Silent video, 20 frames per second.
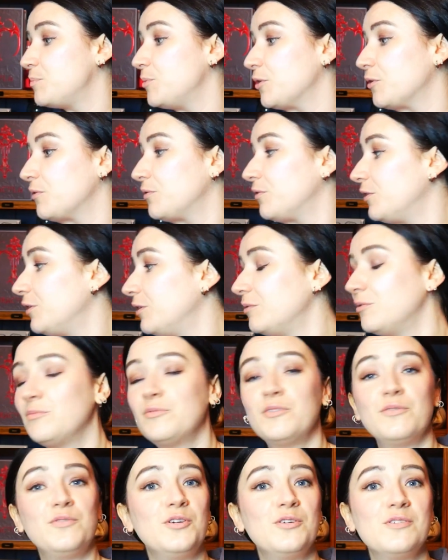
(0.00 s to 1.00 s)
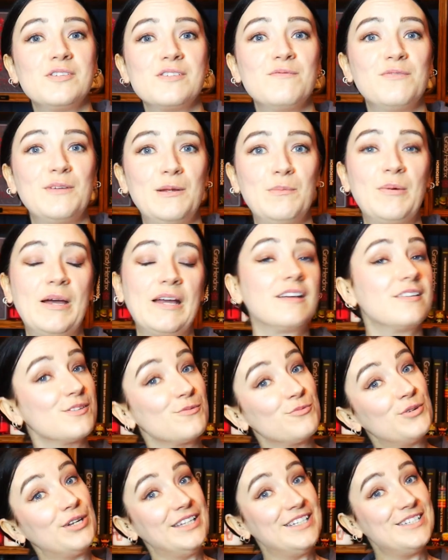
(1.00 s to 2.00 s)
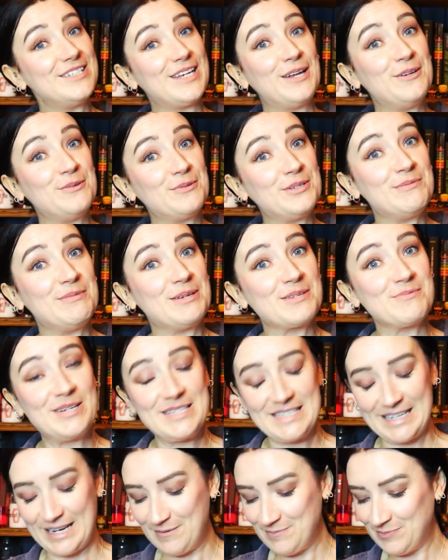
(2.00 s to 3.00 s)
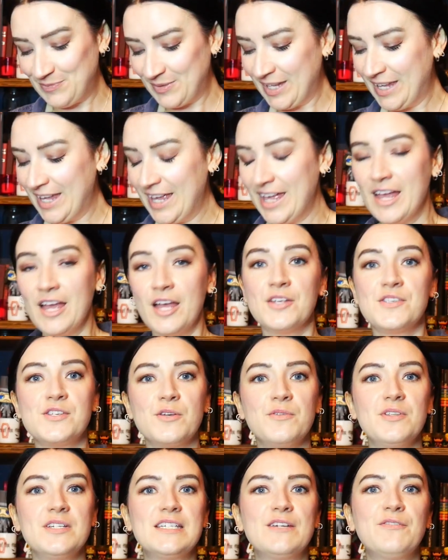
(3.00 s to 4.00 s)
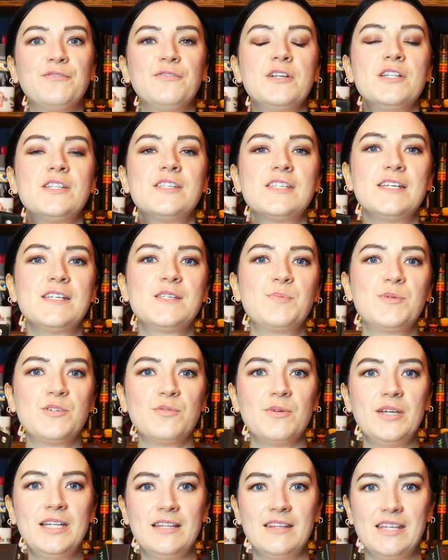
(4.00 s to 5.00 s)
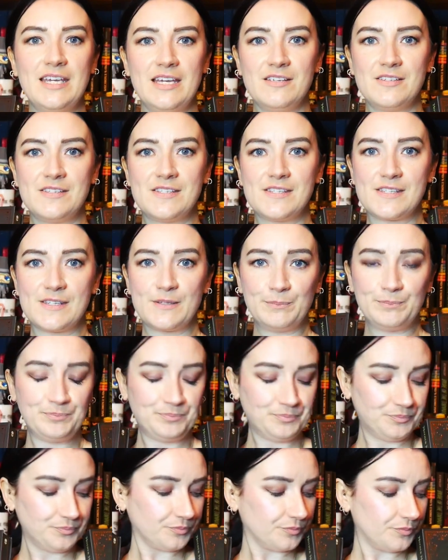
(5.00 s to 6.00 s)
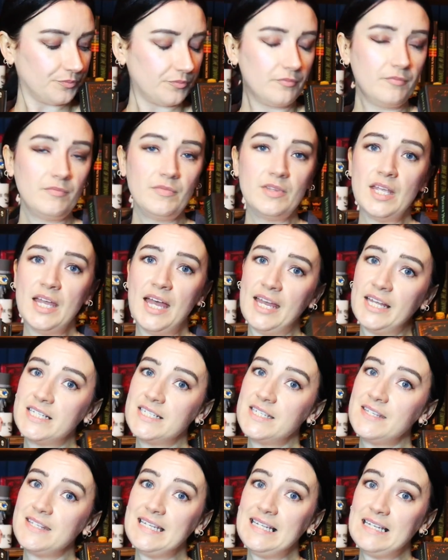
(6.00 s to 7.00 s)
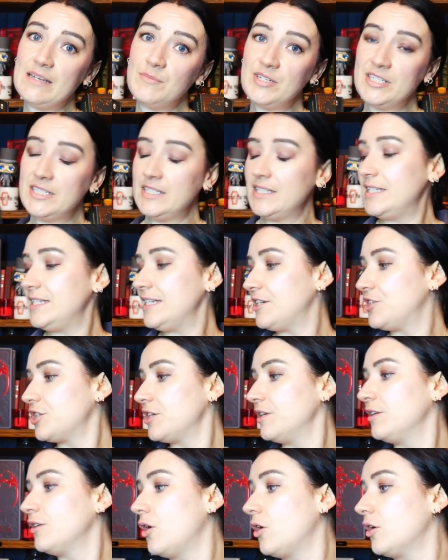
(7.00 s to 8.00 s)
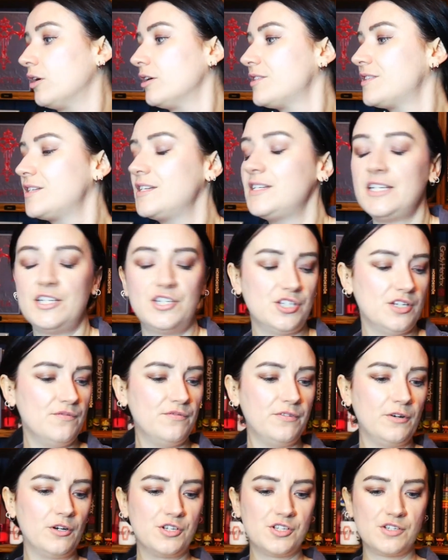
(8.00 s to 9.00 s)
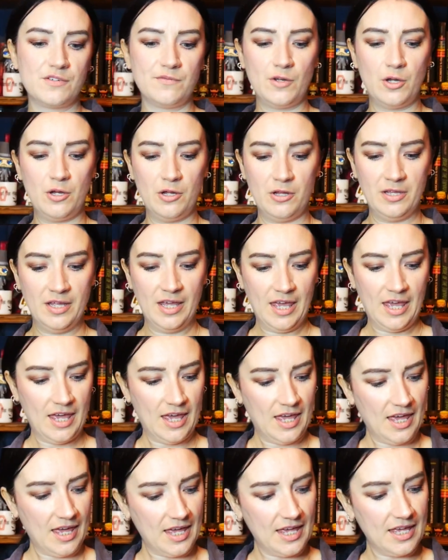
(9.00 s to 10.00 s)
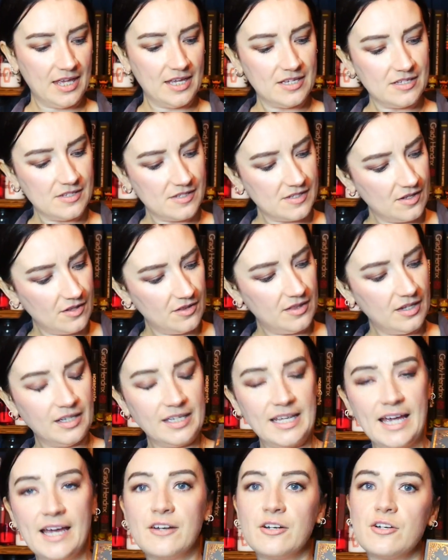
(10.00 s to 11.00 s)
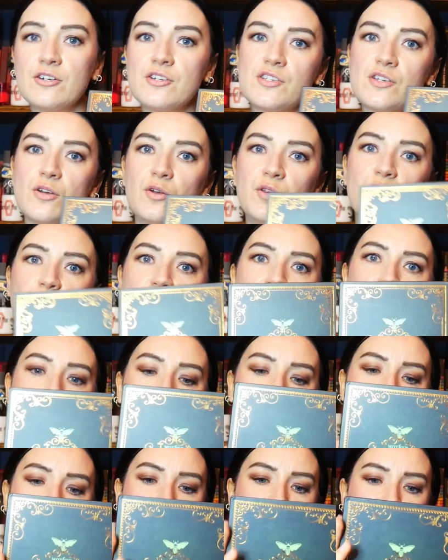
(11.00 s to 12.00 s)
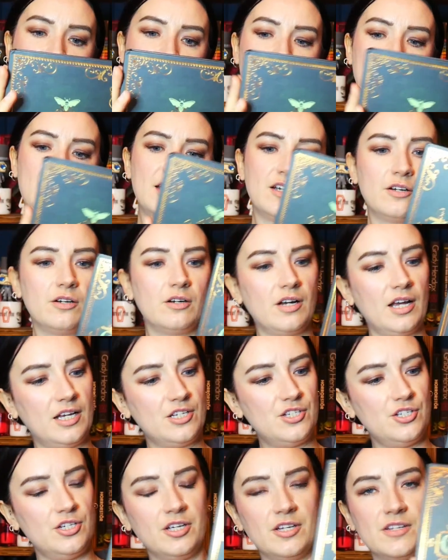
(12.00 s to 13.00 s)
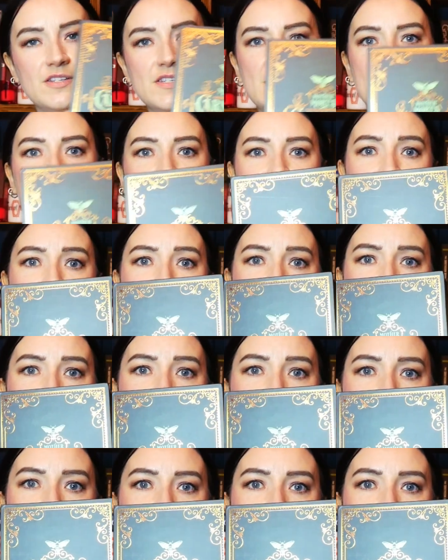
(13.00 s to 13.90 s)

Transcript: beautiful reviews and feedback, because it really genuinely makes my day. So the differences between this and the limited edition, artist edition, first of all, is the letters on the box here. As you can see, they're